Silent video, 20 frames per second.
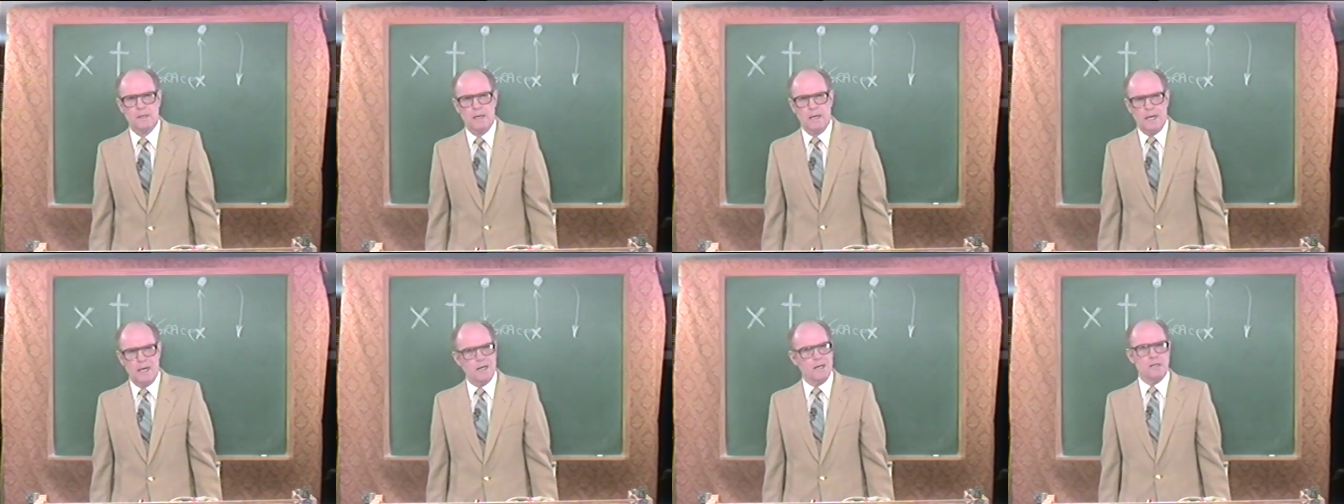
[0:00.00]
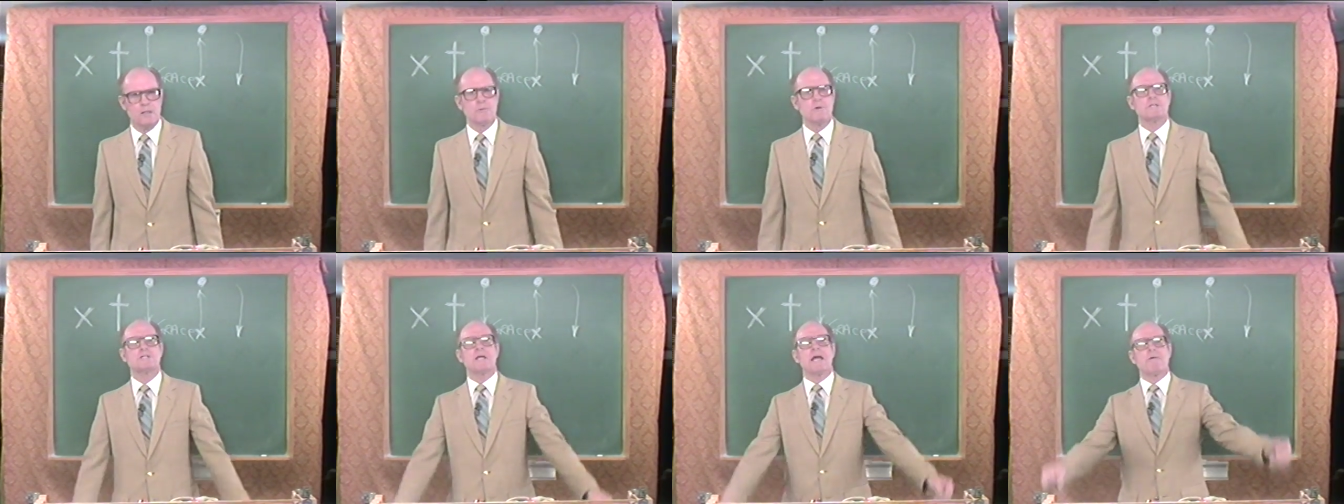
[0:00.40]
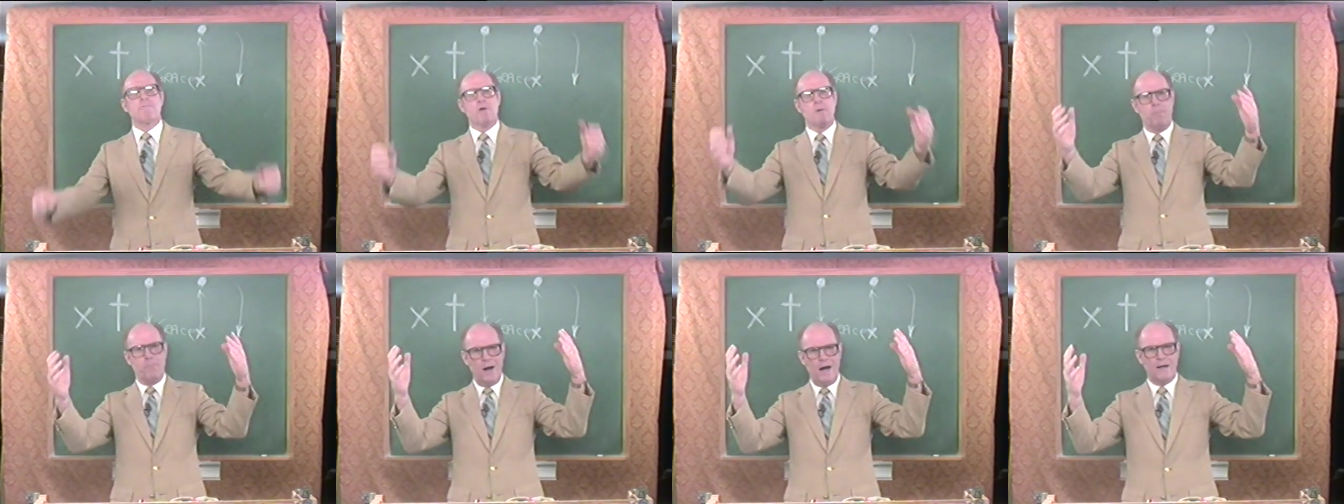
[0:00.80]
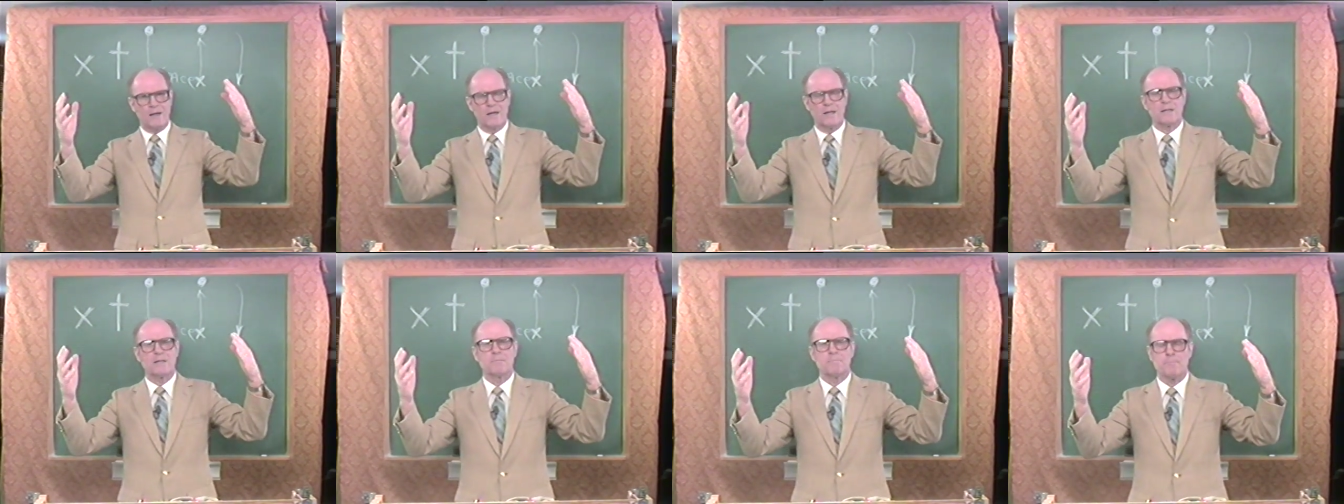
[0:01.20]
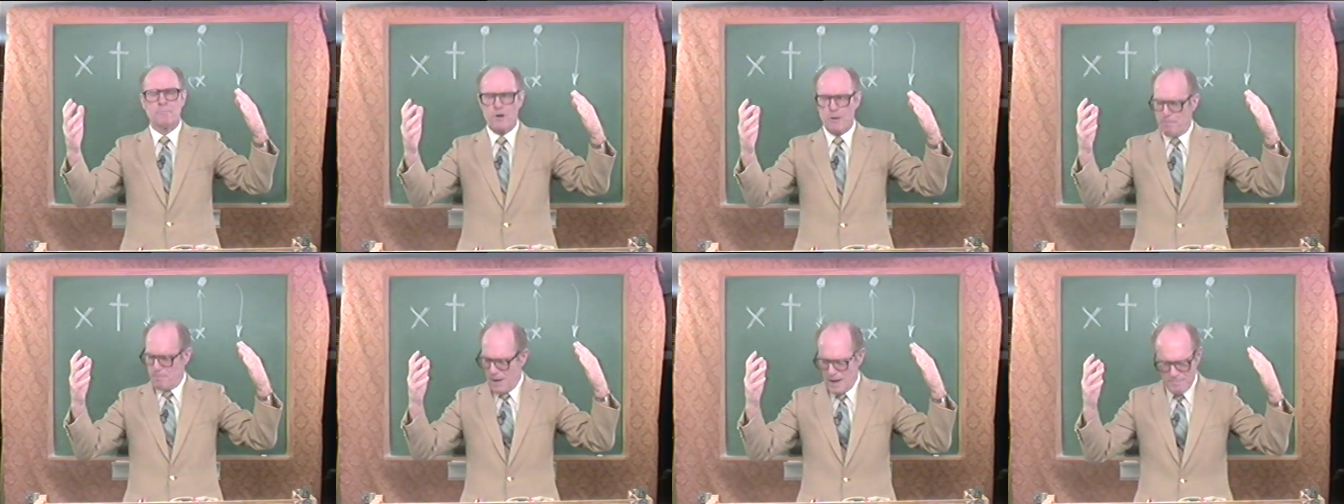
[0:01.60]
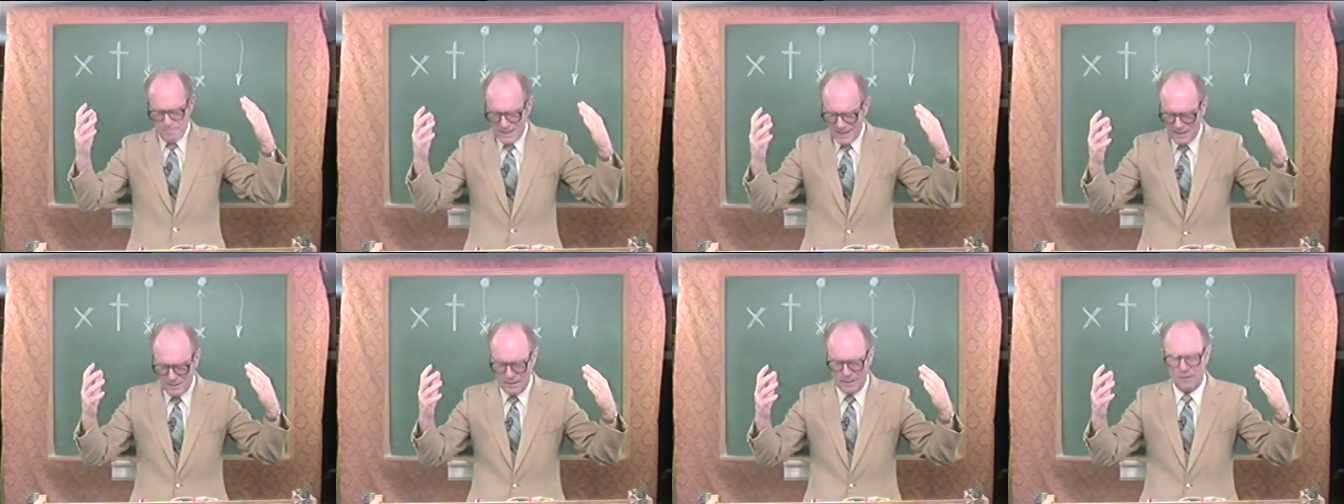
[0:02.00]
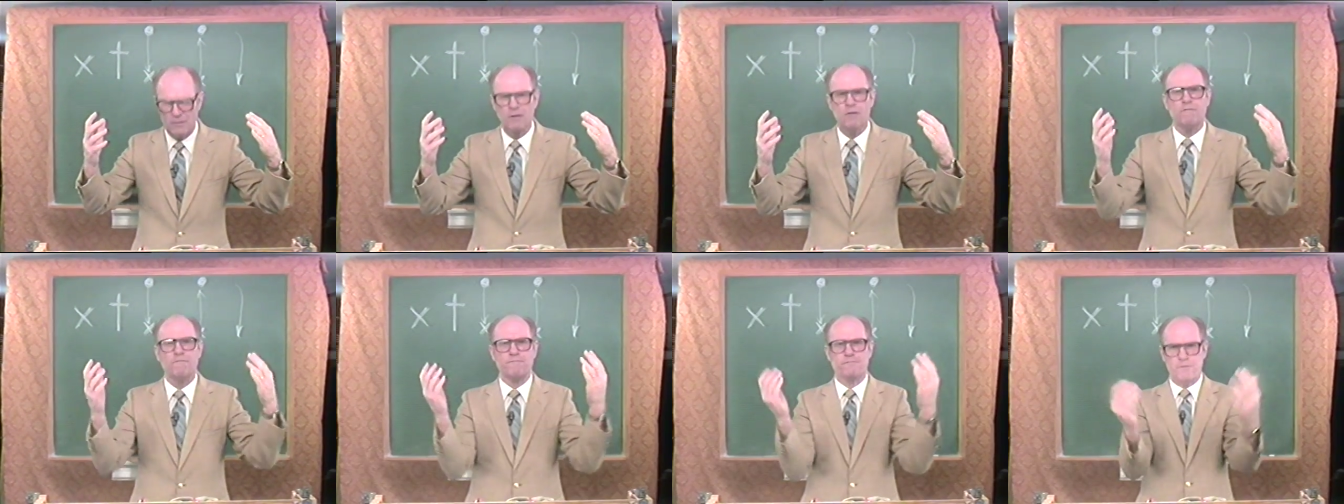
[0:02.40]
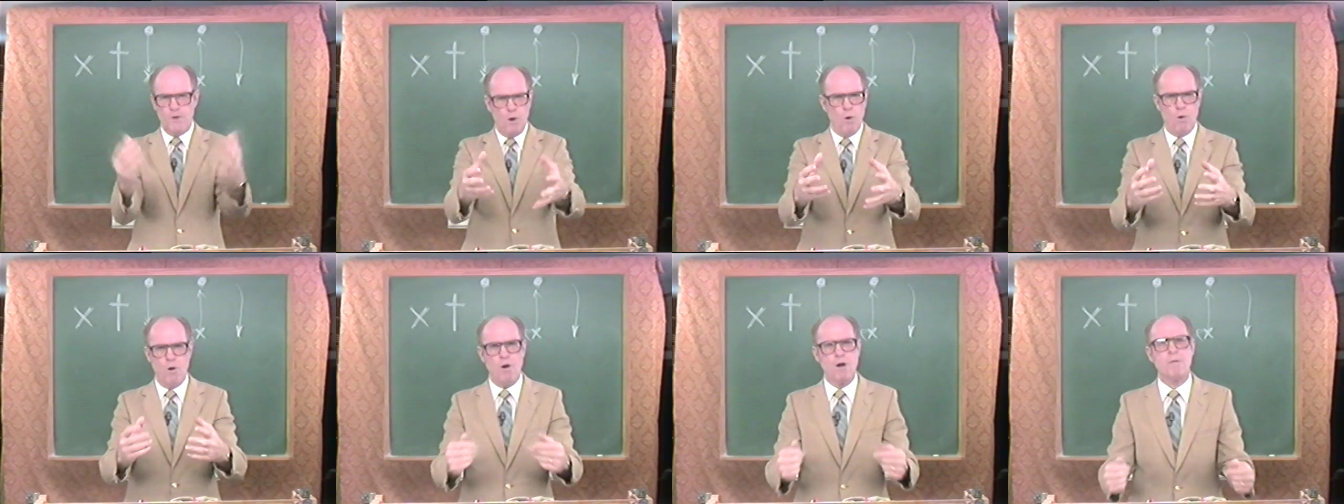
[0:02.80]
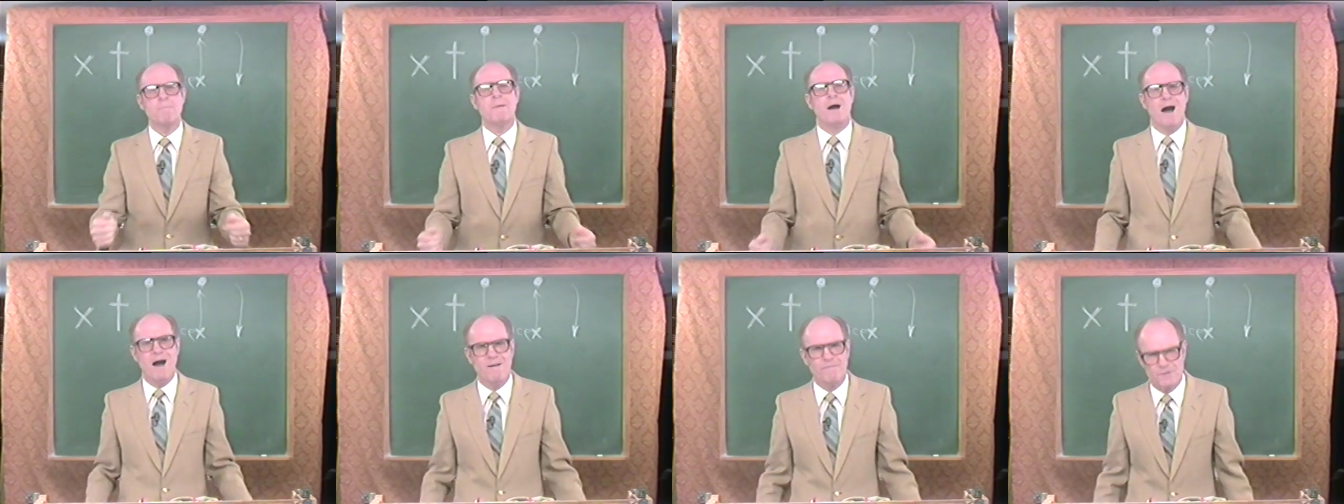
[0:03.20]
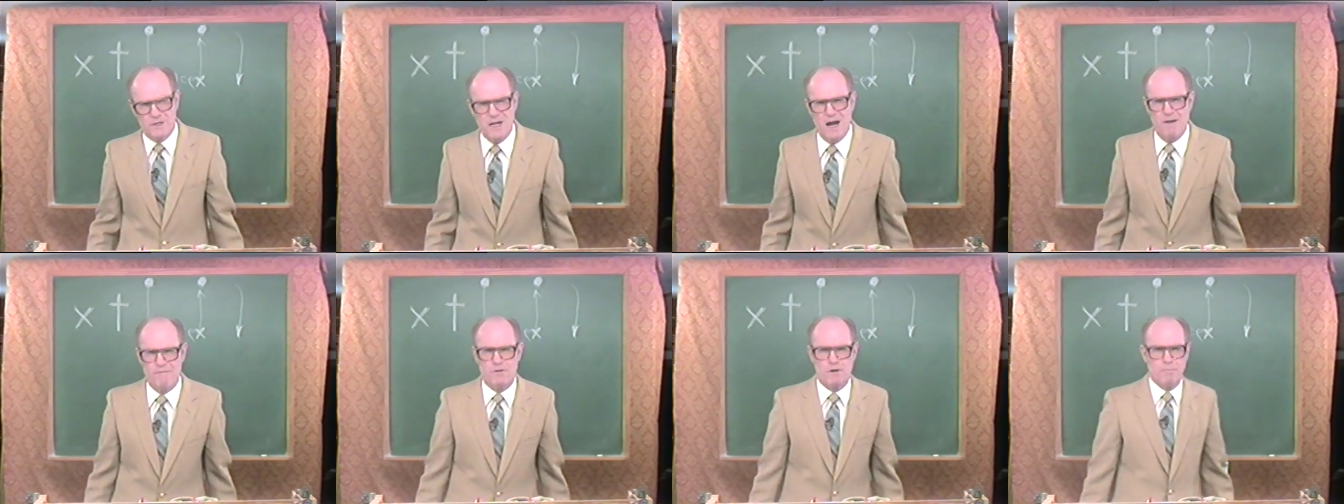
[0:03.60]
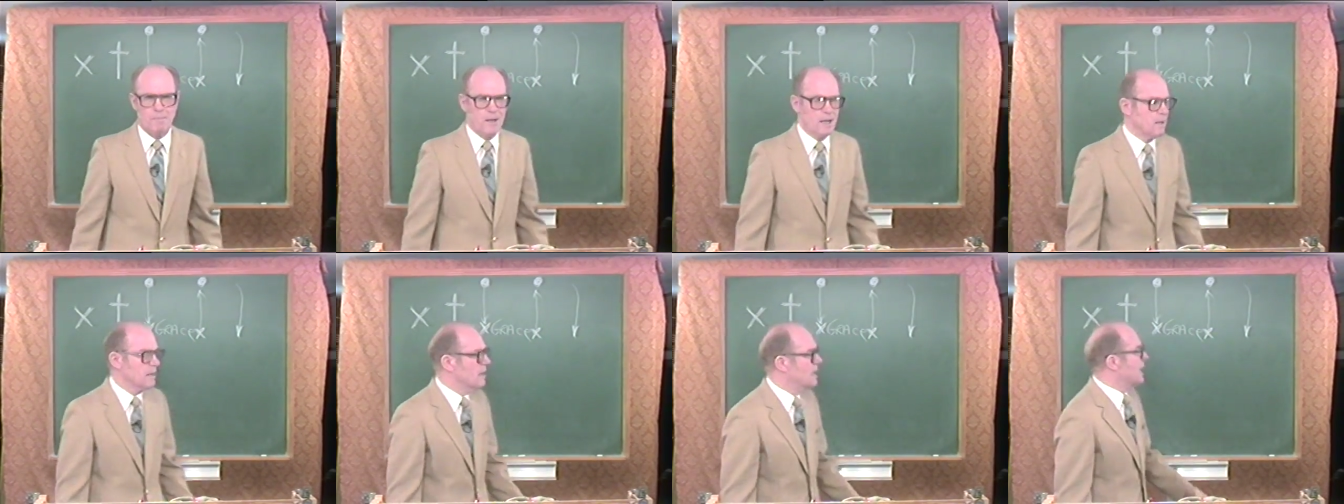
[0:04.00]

In other words, a Republican form of government